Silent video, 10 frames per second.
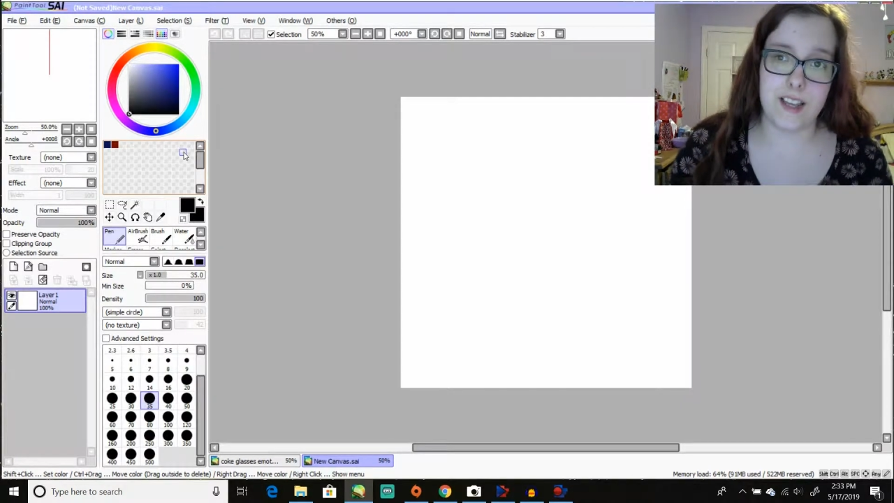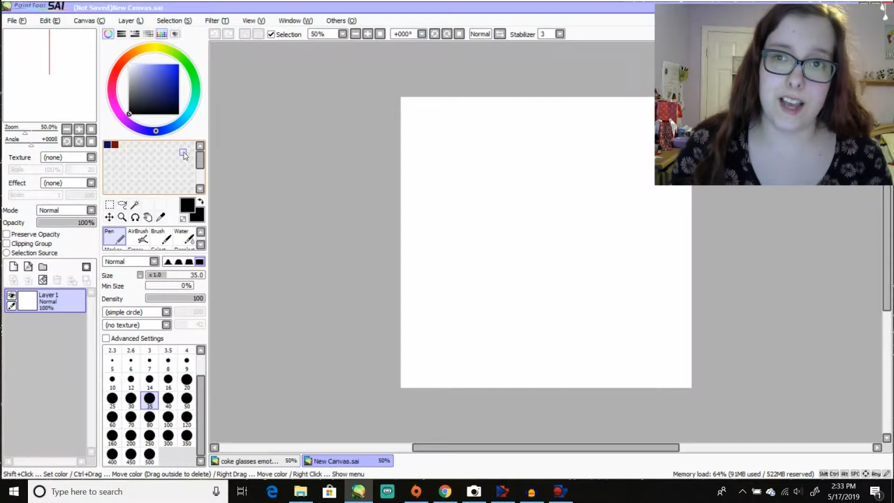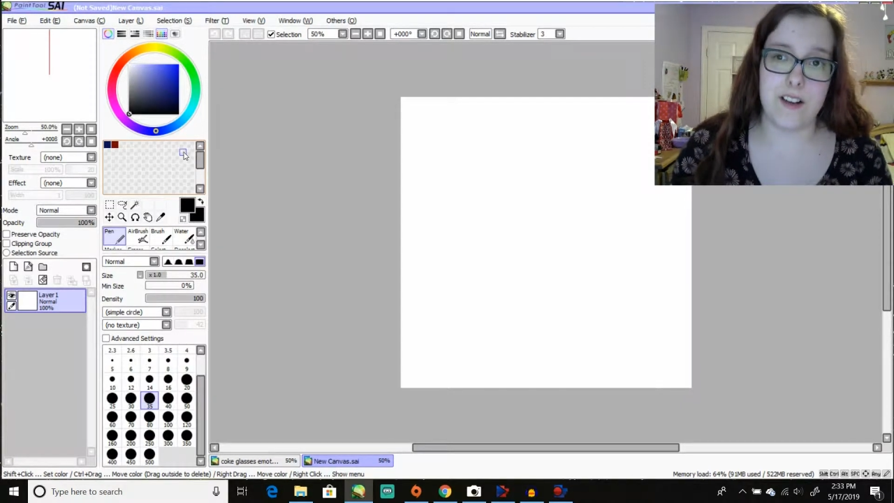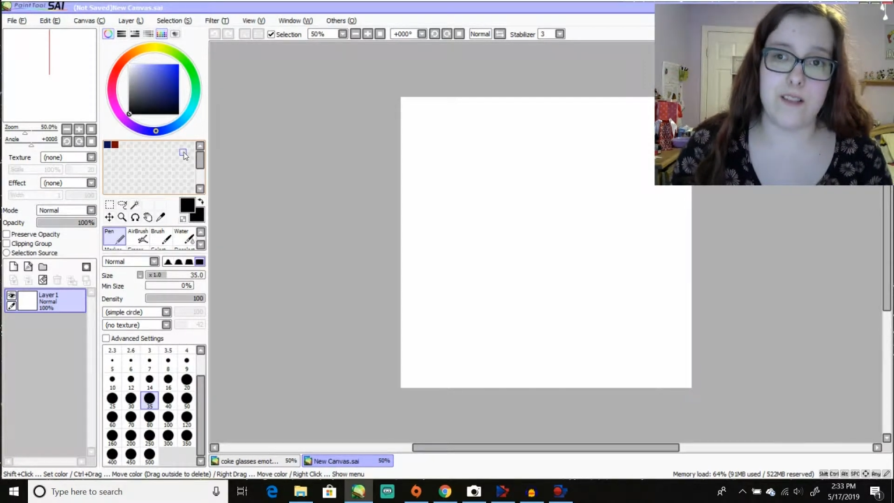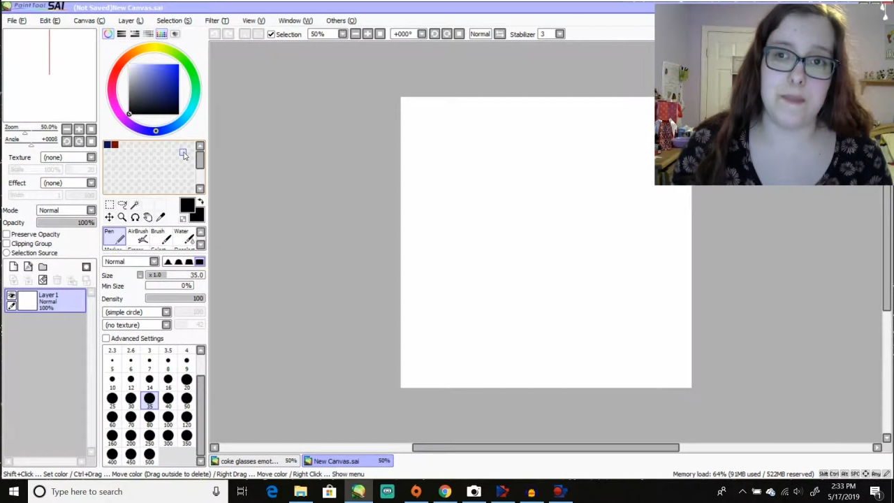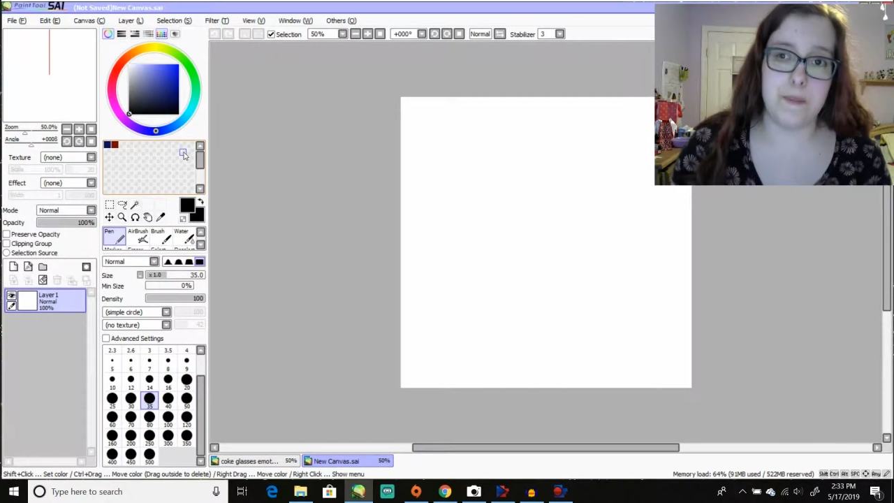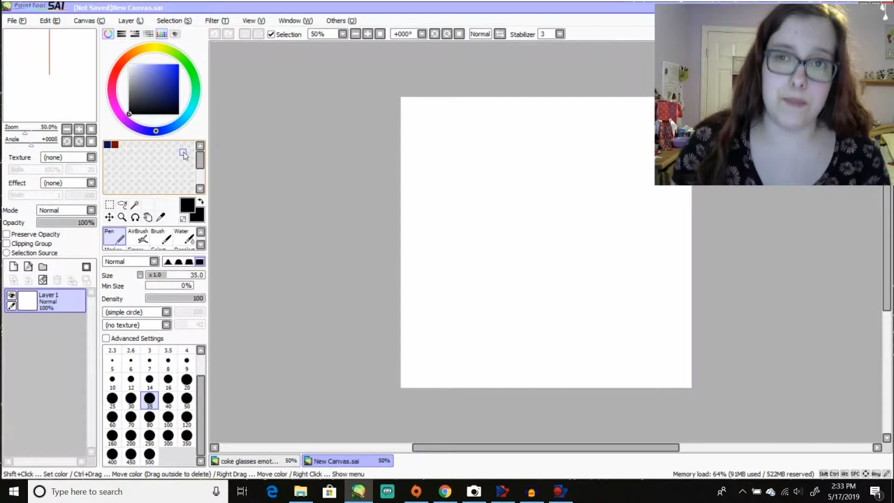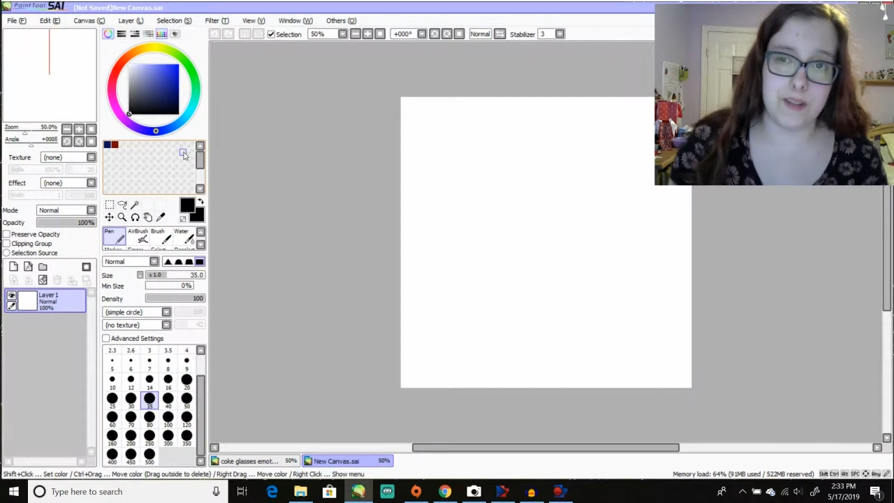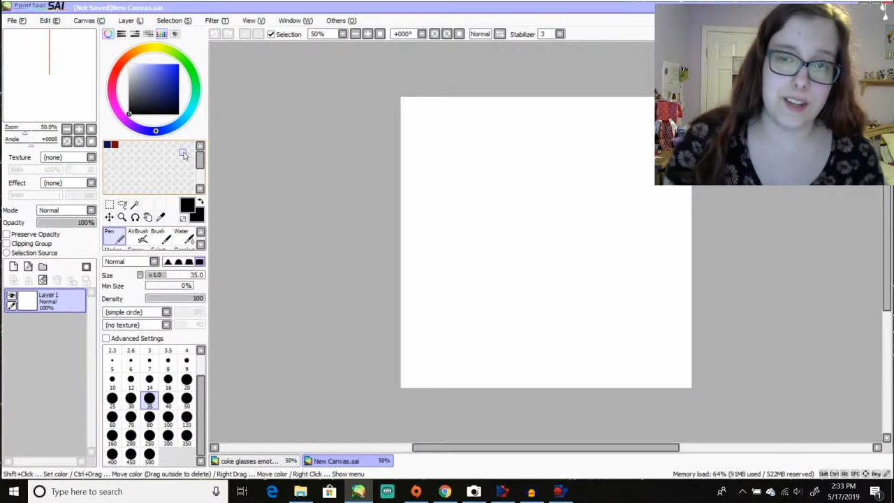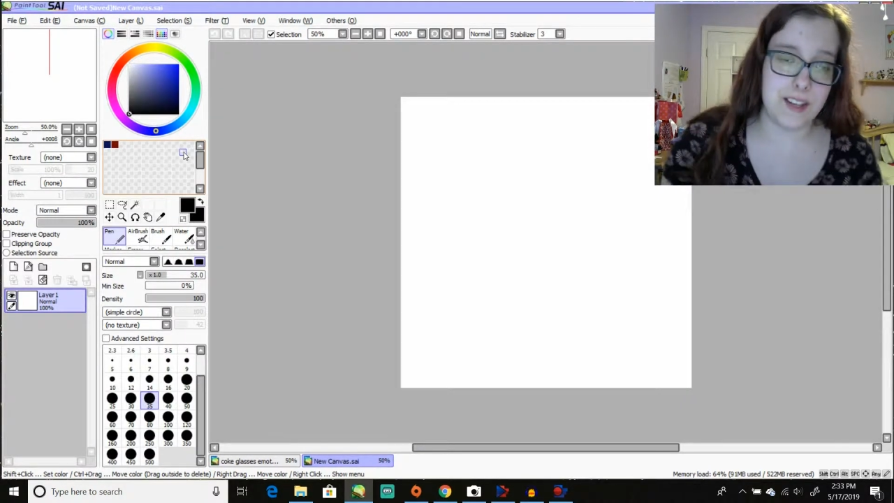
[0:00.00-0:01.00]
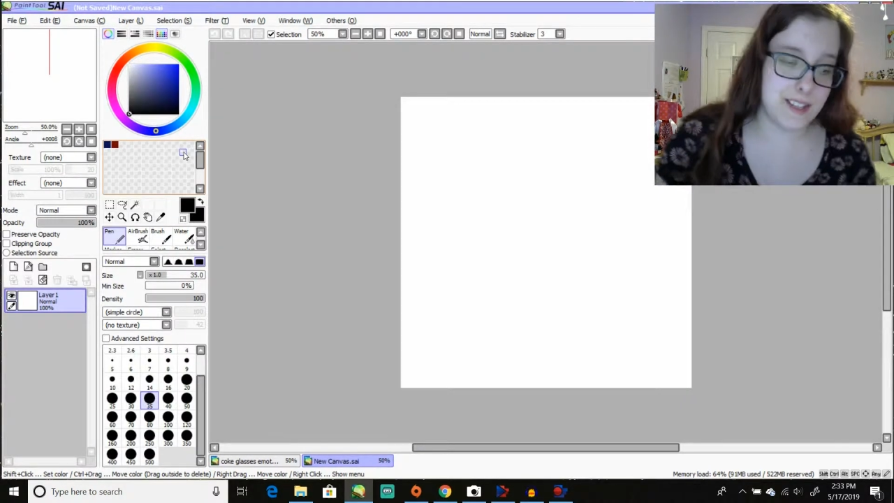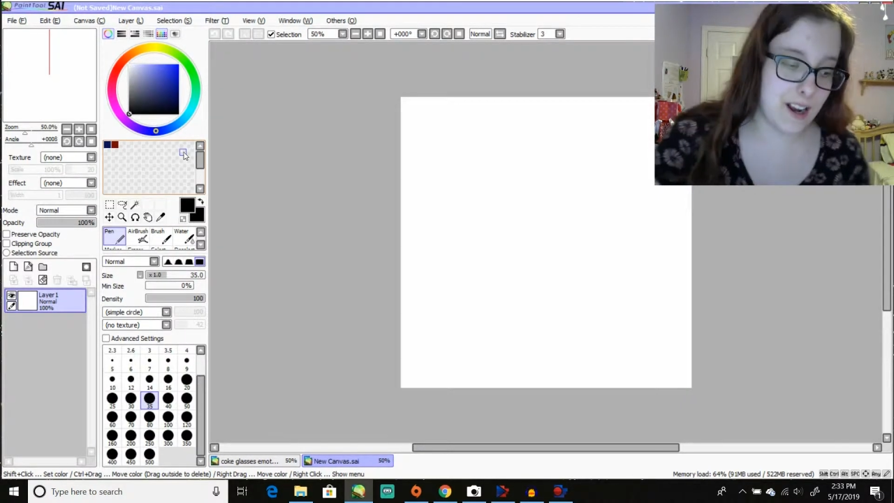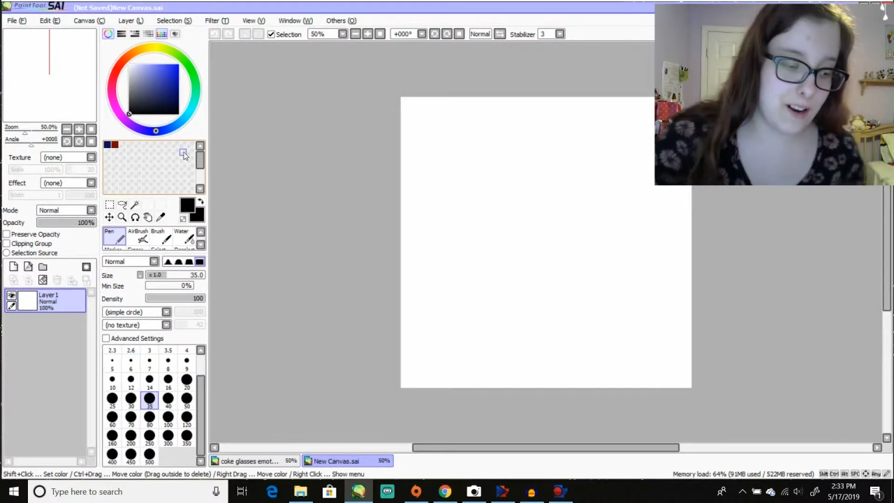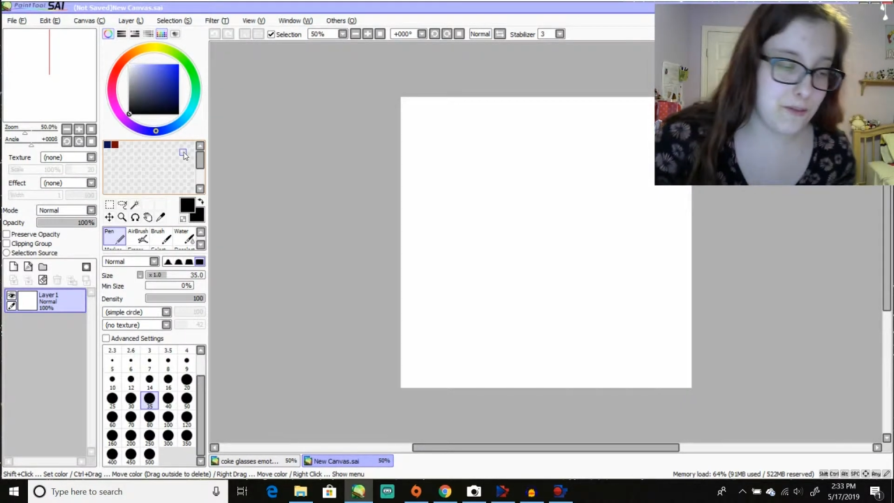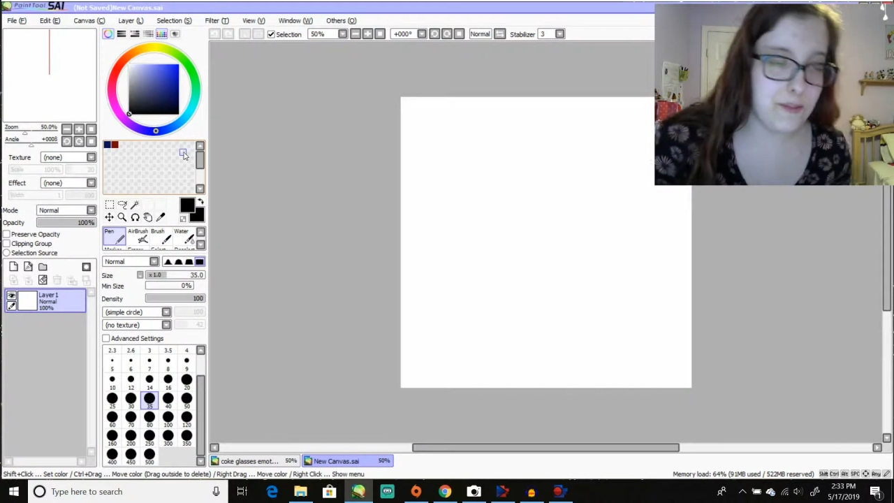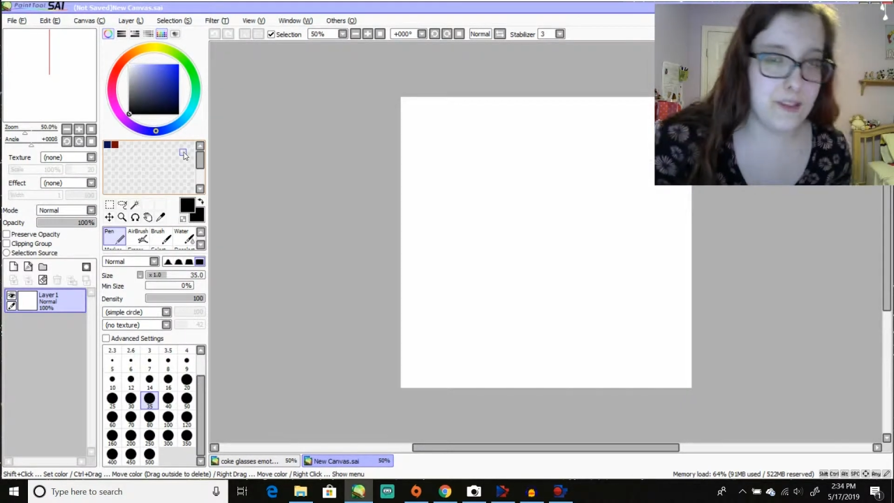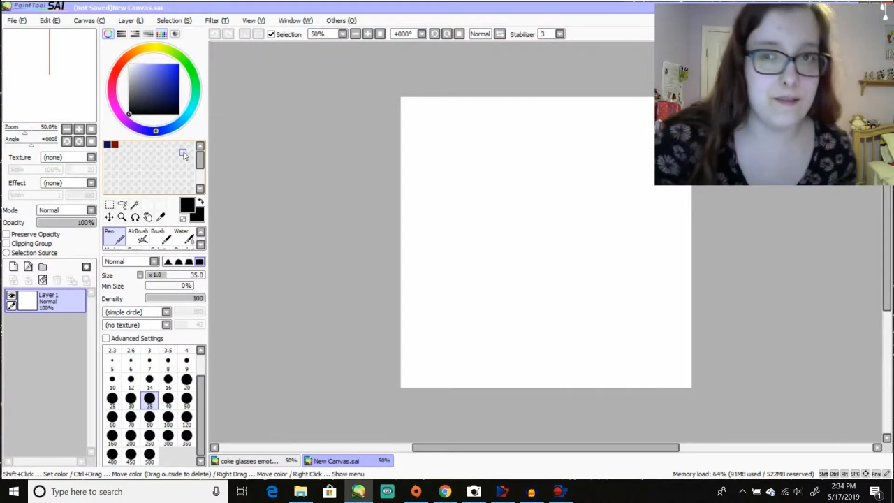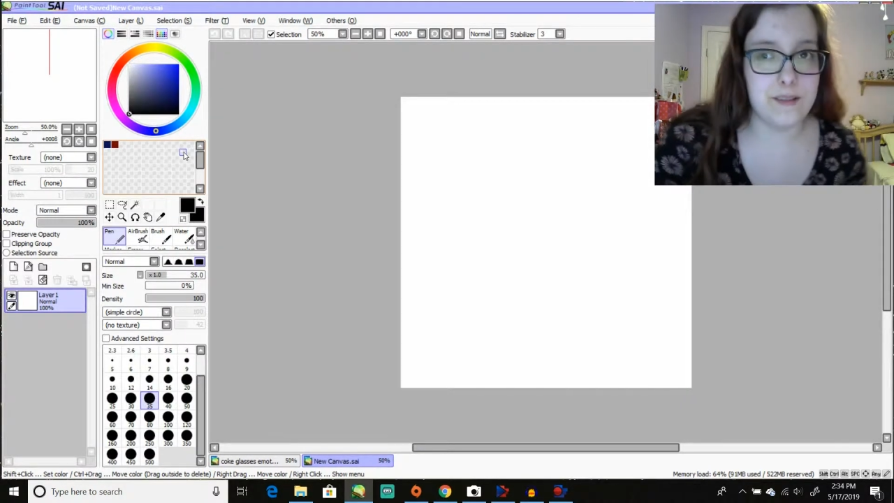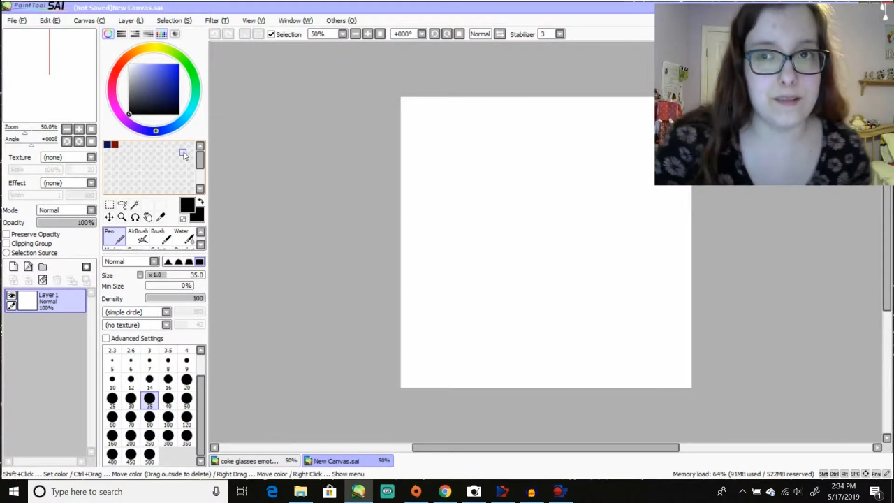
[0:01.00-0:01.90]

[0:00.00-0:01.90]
I remember that his outfit was